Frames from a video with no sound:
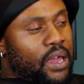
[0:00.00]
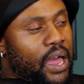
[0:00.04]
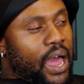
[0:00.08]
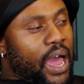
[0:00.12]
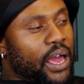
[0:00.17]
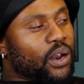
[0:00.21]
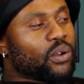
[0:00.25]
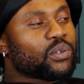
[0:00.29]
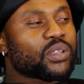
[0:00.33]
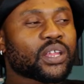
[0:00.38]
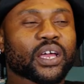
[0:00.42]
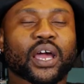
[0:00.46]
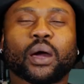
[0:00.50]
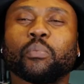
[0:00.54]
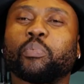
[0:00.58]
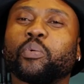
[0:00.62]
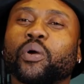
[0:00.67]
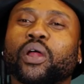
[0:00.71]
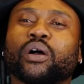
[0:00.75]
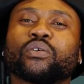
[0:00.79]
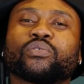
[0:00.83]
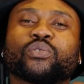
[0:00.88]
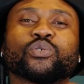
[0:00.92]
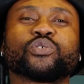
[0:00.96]
I don't think I put
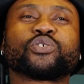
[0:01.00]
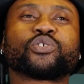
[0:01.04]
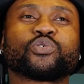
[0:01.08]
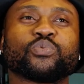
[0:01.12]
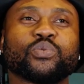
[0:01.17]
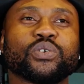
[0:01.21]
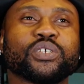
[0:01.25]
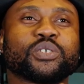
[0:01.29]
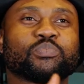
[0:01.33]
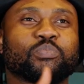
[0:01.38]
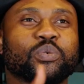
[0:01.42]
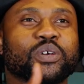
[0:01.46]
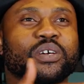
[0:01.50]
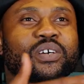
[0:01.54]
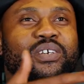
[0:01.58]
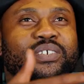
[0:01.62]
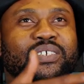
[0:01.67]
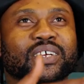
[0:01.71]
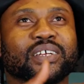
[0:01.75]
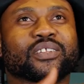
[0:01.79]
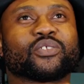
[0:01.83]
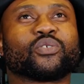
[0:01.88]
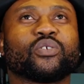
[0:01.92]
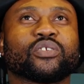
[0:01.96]
out those tweets because
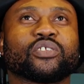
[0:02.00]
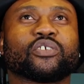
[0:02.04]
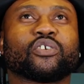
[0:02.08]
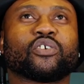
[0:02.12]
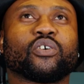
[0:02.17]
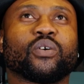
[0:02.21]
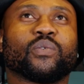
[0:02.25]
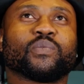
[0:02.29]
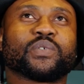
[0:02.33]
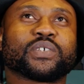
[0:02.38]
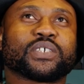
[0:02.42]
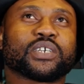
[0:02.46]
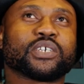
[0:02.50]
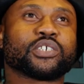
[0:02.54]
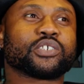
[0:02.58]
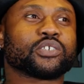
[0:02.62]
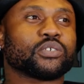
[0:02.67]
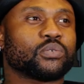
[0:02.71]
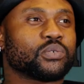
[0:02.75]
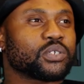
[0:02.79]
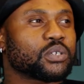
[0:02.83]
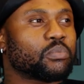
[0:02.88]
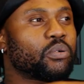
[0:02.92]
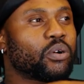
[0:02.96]
I thought the
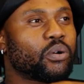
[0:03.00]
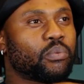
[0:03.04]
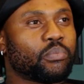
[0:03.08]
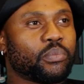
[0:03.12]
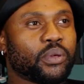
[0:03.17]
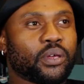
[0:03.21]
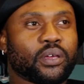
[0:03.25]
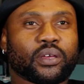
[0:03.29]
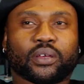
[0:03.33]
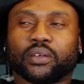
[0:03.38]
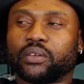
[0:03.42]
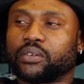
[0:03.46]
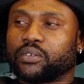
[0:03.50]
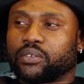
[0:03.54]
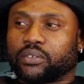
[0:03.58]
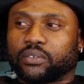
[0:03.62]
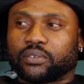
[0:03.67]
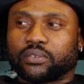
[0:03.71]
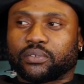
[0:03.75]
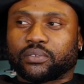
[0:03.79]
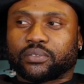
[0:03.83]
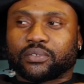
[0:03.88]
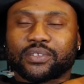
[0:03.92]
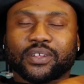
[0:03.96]
conversation was about me.
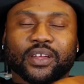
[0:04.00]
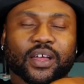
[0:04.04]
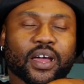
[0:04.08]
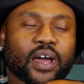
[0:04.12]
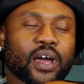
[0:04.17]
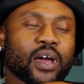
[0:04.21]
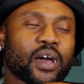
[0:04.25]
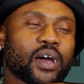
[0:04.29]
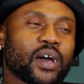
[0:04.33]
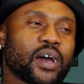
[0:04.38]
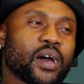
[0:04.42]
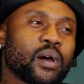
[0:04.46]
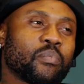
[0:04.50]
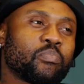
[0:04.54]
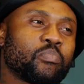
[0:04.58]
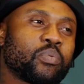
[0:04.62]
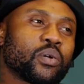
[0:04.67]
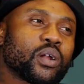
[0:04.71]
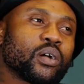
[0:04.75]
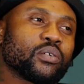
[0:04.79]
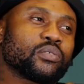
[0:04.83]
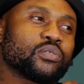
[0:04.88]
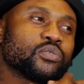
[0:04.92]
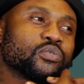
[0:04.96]
Mm. Yeah. I, I, put
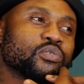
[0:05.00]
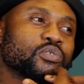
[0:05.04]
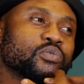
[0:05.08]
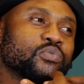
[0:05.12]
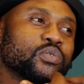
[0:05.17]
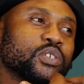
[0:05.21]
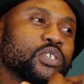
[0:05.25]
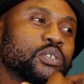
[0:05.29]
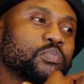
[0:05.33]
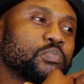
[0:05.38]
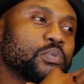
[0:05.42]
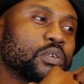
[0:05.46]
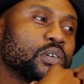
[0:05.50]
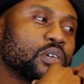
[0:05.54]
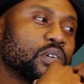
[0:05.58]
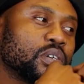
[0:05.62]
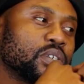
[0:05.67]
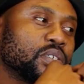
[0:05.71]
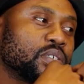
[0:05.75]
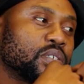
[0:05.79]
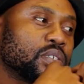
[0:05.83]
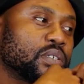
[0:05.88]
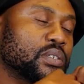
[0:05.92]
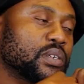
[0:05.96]
out those tweets
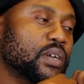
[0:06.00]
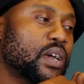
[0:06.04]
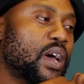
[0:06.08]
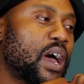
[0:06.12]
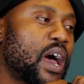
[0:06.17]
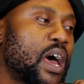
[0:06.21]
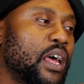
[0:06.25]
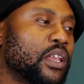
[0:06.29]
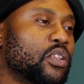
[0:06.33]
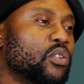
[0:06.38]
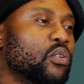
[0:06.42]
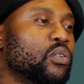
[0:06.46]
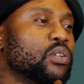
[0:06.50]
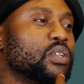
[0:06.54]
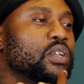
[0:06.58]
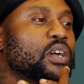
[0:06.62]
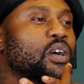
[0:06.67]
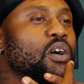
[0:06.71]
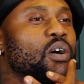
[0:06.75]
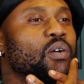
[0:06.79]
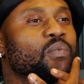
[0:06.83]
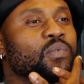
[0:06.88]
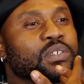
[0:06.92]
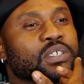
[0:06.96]
because I thought the
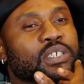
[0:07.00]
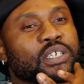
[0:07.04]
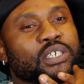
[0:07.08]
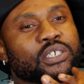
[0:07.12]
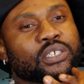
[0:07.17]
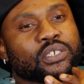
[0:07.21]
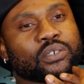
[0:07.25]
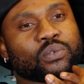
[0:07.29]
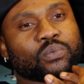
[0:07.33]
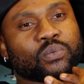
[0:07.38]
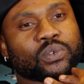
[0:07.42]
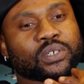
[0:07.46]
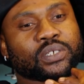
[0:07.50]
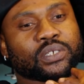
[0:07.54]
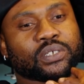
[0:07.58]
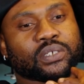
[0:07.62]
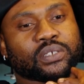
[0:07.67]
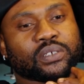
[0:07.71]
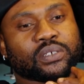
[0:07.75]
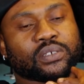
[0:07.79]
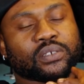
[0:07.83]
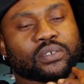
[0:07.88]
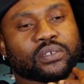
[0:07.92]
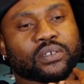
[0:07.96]
conversation
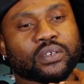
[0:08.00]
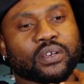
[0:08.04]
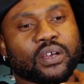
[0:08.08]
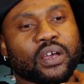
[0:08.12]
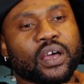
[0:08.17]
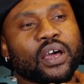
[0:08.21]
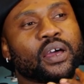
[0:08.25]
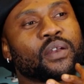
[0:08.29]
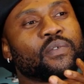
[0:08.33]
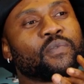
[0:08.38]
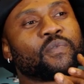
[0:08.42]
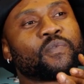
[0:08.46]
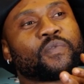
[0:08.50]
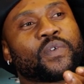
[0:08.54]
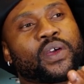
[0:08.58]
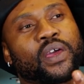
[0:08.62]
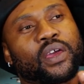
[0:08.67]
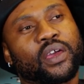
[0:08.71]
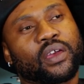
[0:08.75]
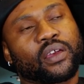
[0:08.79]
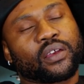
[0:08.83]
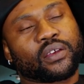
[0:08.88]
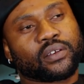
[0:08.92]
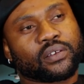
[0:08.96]
was
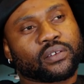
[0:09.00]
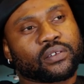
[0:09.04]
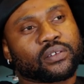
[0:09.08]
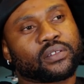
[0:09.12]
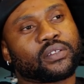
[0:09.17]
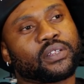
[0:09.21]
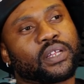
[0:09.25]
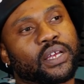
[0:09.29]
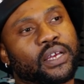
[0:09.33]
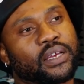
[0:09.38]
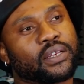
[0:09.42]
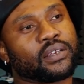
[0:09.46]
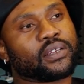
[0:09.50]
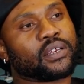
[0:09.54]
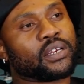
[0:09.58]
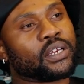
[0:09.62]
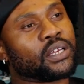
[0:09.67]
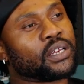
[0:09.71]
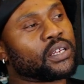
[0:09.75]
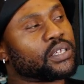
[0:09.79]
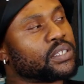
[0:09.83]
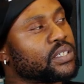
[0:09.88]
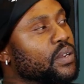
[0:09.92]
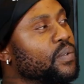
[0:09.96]
unfair. That
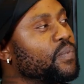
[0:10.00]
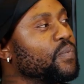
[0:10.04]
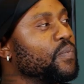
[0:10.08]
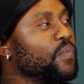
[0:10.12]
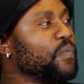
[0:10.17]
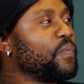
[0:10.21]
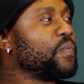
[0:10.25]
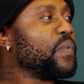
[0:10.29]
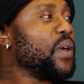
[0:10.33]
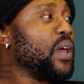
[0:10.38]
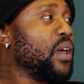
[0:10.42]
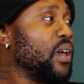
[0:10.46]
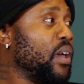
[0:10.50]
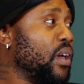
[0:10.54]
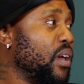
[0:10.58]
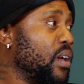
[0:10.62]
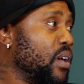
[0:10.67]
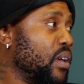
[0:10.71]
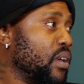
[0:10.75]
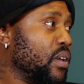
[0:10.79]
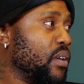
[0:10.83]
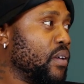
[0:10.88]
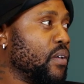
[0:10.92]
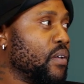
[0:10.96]
it is unfair
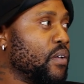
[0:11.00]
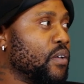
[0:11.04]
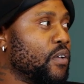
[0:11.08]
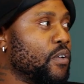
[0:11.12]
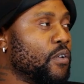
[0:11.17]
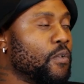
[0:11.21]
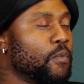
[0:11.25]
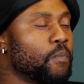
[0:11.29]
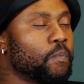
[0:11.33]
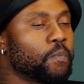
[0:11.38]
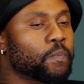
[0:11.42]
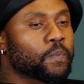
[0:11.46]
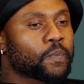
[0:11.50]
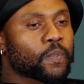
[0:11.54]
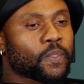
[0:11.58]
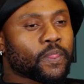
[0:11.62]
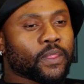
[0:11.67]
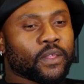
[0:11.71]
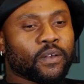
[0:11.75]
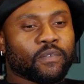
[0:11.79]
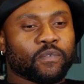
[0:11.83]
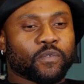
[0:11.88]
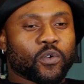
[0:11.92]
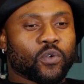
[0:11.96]

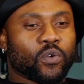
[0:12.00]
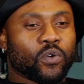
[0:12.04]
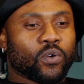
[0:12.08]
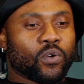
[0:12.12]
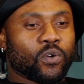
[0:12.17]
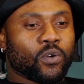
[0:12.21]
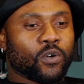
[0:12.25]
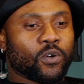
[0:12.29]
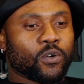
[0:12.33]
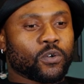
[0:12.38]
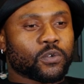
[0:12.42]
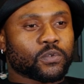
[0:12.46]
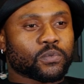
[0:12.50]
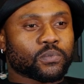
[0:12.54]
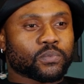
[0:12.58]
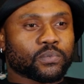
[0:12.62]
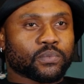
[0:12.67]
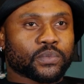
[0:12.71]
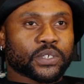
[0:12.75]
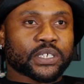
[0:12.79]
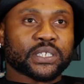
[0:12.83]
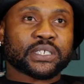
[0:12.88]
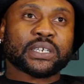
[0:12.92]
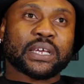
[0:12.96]
for
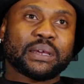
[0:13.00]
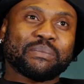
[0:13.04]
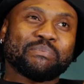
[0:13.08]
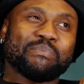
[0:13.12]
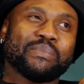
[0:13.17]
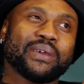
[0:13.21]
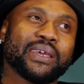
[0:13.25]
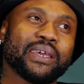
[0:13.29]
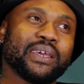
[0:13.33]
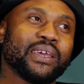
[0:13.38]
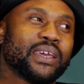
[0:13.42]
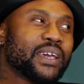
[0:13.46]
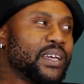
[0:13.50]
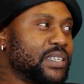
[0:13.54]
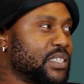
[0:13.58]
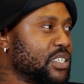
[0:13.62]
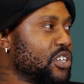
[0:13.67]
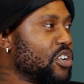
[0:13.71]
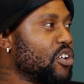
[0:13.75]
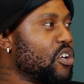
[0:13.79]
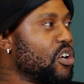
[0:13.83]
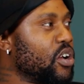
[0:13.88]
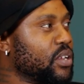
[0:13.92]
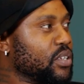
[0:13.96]
let's say me as
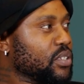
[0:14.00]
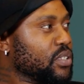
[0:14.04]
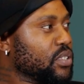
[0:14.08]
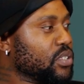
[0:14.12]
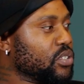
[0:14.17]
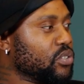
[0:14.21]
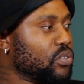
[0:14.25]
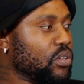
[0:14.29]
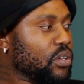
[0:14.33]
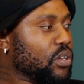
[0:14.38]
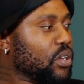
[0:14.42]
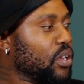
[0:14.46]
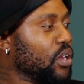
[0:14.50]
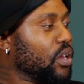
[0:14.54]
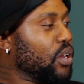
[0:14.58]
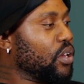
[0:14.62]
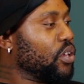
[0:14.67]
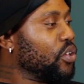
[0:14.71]
an artist to look at